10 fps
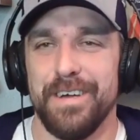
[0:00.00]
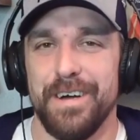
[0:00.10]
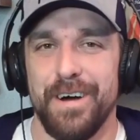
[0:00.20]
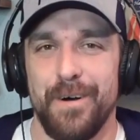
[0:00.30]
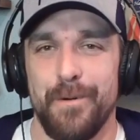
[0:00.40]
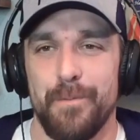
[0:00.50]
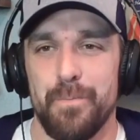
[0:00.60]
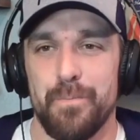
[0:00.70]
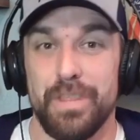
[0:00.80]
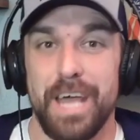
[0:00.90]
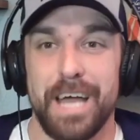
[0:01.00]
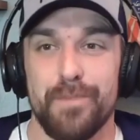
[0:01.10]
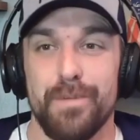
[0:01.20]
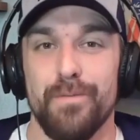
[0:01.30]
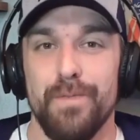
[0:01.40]
But that
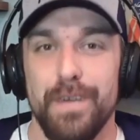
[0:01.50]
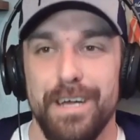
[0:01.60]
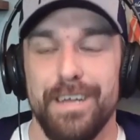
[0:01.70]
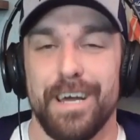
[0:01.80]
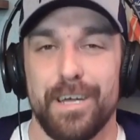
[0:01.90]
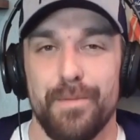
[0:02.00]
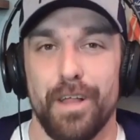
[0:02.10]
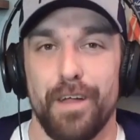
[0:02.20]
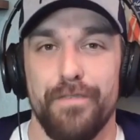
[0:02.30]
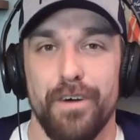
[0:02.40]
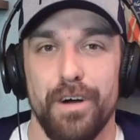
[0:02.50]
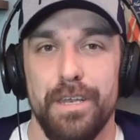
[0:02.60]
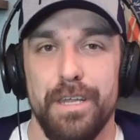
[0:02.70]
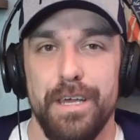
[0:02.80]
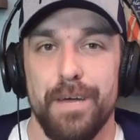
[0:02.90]
could be a lot of fun.